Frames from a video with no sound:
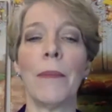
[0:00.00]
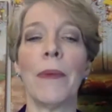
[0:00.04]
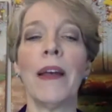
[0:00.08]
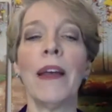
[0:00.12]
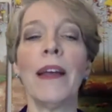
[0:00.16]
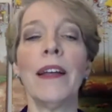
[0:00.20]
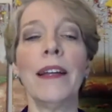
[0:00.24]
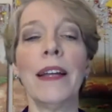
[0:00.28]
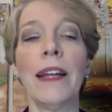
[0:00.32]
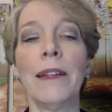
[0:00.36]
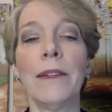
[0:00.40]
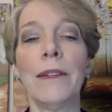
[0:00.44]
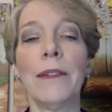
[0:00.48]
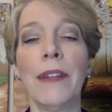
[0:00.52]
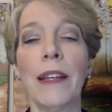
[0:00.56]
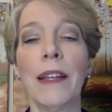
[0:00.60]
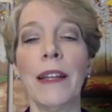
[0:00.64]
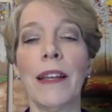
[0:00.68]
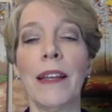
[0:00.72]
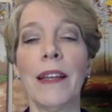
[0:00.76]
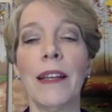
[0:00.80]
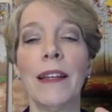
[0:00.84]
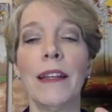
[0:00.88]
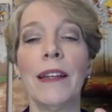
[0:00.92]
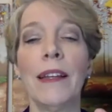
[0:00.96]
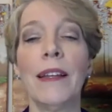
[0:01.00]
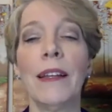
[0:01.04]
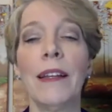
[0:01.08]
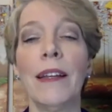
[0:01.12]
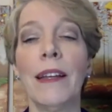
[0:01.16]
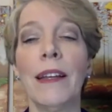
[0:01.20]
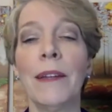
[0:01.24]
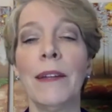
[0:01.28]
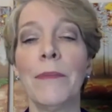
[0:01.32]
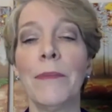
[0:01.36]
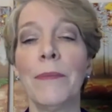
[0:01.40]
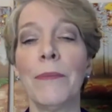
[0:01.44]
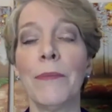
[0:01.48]

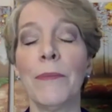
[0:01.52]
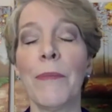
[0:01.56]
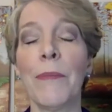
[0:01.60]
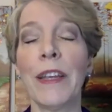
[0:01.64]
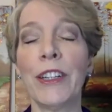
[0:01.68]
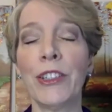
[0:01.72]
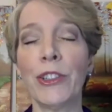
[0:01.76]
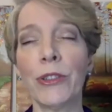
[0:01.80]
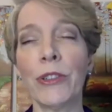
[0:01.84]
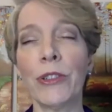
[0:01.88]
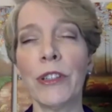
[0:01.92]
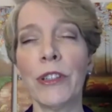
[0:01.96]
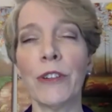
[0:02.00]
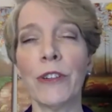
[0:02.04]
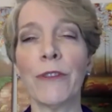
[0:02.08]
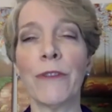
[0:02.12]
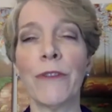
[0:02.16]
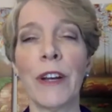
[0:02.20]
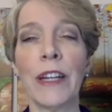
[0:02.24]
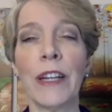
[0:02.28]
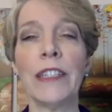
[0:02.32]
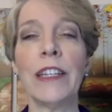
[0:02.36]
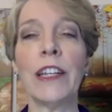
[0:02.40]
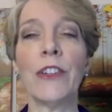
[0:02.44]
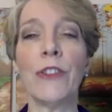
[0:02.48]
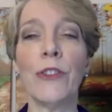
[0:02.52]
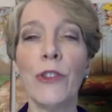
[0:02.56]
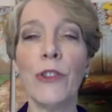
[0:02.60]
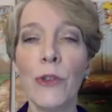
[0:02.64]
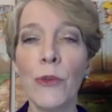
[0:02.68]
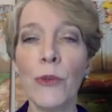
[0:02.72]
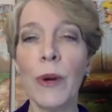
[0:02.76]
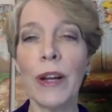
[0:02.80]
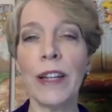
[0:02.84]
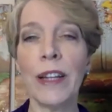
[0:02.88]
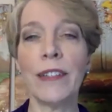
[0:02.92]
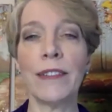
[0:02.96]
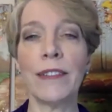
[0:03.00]
It makes sure that you're finding new
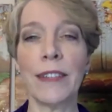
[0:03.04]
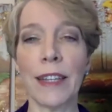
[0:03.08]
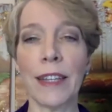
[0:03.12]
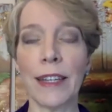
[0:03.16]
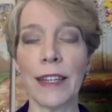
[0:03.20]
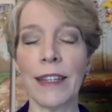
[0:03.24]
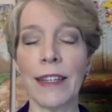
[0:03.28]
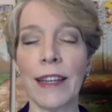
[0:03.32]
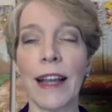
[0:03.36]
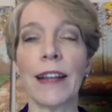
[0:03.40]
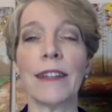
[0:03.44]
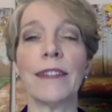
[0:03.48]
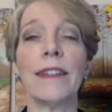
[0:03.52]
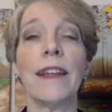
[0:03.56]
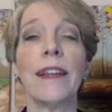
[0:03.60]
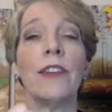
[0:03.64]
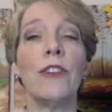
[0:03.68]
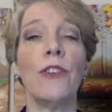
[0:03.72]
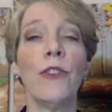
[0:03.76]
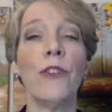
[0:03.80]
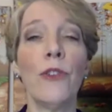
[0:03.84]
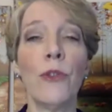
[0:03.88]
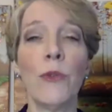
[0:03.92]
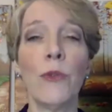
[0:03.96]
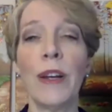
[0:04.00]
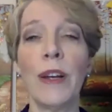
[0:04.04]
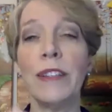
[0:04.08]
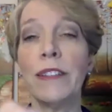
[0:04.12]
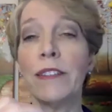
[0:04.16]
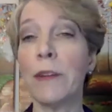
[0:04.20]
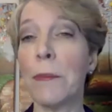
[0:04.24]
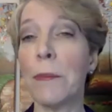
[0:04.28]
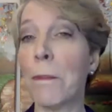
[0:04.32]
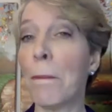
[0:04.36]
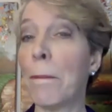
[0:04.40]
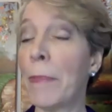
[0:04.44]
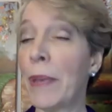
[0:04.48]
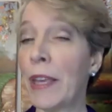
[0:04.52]
ways to connect and new ways to
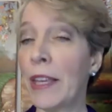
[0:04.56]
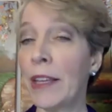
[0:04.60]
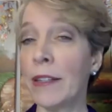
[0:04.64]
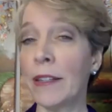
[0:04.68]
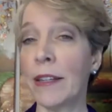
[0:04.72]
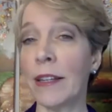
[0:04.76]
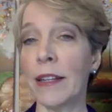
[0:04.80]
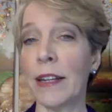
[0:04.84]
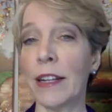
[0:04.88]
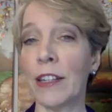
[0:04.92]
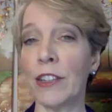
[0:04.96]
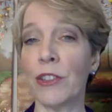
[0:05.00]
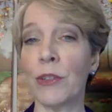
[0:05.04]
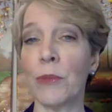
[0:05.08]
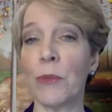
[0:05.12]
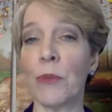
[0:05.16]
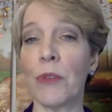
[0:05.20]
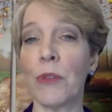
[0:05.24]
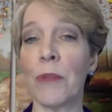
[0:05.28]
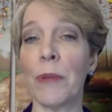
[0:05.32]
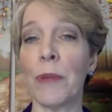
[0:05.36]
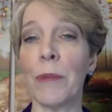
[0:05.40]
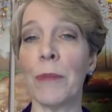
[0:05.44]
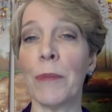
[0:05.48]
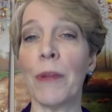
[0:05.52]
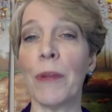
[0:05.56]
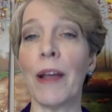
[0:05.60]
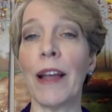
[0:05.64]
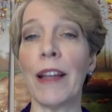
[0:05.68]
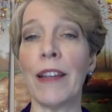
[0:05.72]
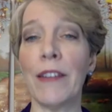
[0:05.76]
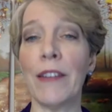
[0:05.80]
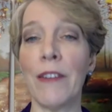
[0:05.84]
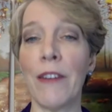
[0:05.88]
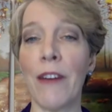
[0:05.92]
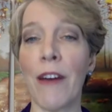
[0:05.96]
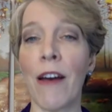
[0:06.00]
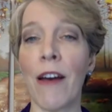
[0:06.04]
be in connection with people and
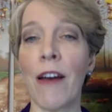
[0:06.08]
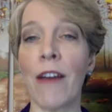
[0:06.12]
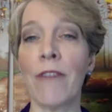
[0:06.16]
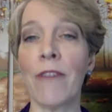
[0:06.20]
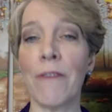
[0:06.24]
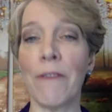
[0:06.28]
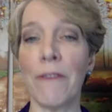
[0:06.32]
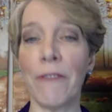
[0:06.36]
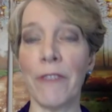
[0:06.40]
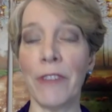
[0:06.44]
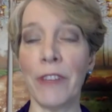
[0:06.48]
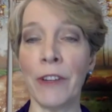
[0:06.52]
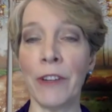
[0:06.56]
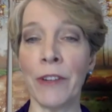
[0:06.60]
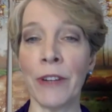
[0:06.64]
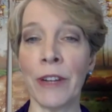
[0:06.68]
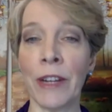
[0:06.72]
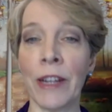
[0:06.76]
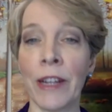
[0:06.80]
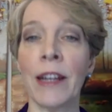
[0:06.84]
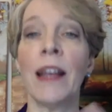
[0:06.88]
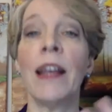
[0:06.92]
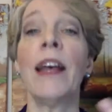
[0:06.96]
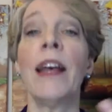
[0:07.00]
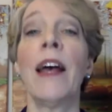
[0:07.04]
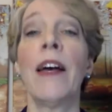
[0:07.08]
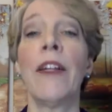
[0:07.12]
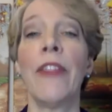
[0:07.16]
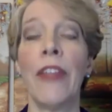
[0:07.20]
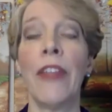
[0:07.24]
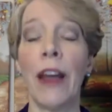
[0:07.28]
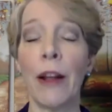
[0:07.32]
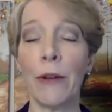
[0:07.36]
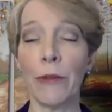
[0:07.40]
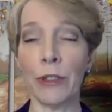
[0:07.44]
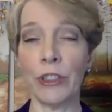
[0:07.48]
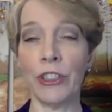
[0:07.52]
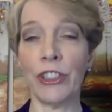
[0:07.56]
not fearing that
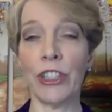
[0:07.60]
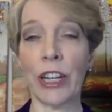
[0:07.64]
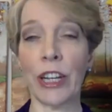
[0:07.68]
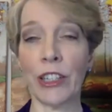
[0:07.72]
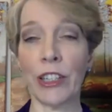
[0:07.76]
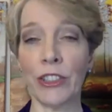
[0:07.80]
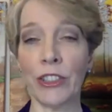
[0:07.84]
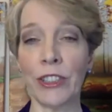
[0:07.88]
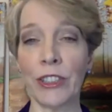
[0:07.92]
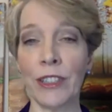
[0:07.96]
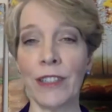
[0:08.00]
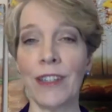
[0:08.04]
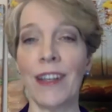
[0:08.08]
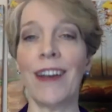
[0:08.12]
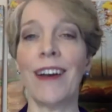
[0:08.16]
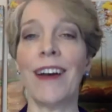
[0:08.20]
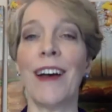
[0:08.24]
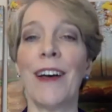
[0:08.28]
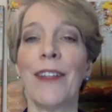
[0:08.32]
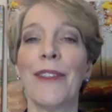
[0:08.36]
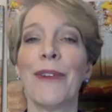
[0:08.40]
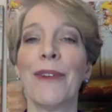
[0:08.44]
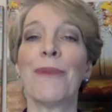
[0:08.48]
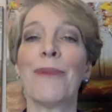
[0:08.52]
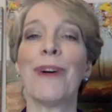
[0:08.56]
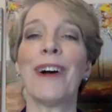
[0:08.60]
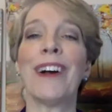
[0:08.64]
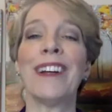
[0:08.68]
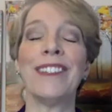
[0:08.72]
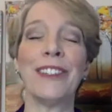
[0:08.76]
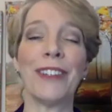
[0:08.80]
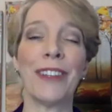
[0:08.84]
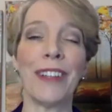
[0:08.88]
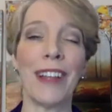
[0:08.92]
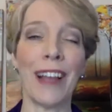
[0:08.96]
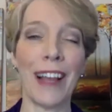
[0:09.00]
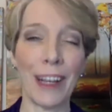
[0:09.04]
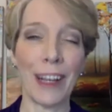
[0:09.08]
rejection. Otherwise,
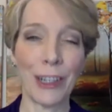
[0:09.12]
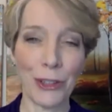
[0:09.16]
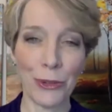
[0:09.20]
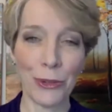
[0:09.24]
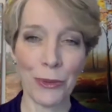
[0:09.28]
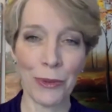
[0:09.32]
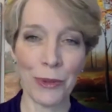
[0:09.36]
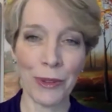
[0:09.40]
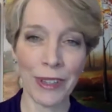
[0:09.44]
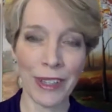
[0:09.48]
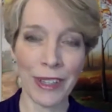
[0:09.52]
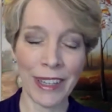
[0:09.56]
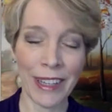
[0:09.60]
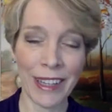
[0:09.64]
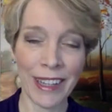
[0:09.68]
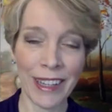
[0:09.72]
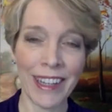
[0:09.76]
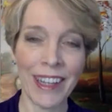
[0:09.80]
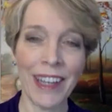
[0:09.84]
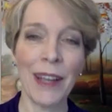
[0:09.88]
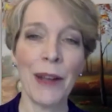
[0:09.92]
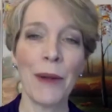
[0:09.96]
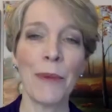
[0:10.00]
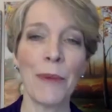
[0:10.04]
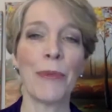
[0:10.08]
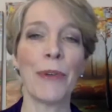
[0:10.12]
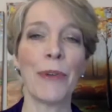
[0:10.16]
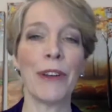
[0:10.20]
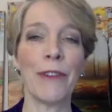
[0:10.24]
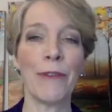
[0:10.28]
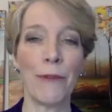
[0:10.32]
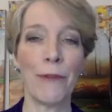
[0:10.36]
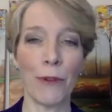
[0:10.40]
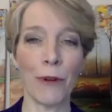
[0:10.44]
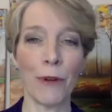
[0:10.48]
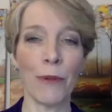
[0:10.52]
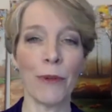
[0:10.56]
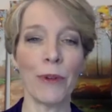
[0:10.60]
you'll actually bring
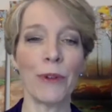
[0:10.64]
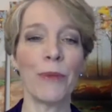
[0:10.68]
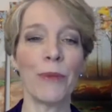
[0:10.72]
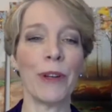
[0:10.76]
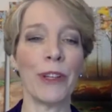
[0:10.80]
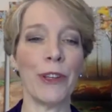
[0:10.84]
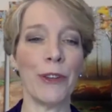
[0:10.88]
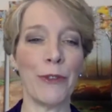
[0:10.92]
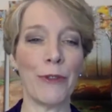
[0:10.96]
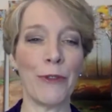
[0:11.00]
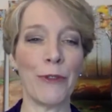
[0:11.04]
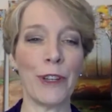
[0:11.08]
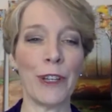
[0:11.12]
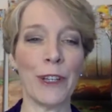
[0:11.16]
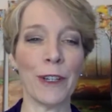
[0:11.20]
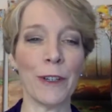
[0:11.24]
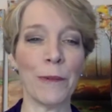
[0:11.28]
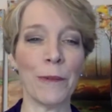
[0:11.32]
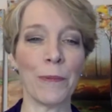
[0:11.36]
forward what you fear.